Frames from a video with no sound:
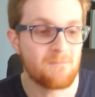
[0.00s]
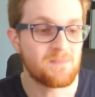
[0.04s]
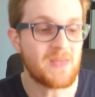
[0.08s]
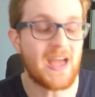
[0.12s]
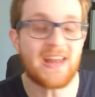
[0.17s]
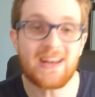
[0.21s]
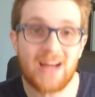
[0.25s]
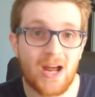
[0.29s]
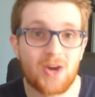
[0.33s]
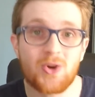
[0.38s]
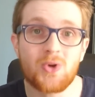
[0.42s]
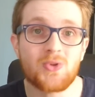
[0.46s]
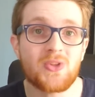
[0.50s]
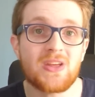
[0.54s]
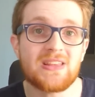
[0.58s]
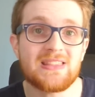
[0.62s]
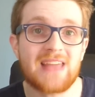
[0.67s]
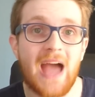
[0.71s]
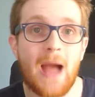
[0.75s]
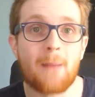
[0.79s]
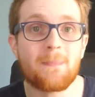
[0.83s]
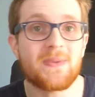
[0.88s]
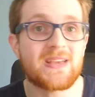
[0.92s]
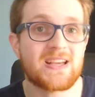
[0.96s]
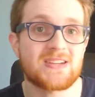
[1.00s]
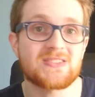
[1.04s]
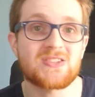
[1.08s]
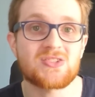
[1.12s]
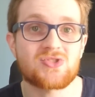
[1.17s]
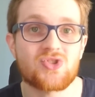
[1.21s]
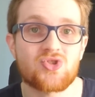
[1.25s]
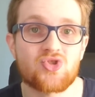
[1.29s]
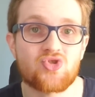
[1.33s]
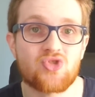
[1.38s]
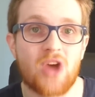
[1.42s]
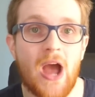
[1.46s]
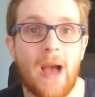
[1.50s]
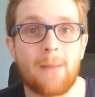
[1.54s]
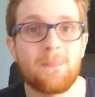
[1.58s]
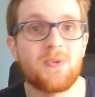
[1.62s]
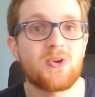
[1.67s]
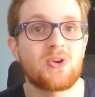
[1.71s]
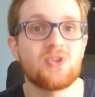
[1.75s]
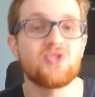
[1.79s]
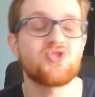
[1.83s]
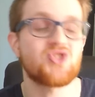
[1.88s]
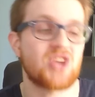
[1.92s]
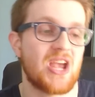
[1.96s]
And not only that, because it's a trap, you
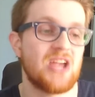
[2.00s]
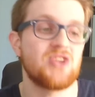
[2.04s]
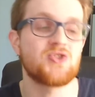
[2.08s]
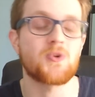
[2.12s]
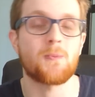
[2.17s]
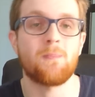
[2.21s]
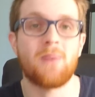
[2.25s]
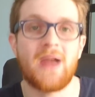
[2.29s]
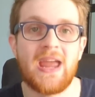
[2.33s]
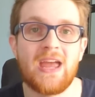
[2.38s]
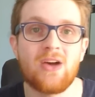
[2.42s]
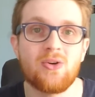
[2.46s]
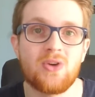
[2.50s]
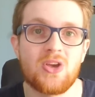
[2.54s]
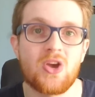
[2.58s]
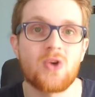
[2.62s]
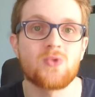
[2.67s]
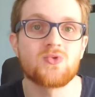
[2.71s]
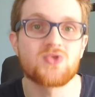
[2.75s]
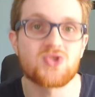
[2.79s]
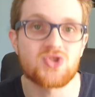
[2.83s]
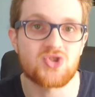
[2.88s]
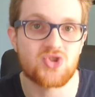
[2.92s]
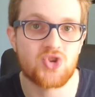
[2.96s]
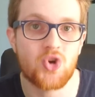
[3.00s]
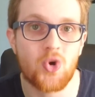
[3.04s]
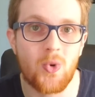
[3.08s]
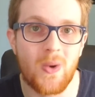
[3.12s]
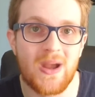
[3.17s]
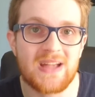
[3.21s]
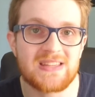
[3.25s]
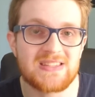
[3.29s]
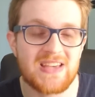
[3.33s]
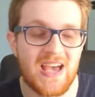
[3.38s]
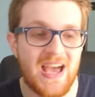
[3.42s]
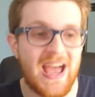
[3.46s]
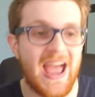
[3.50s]
can chain your Paleos to it,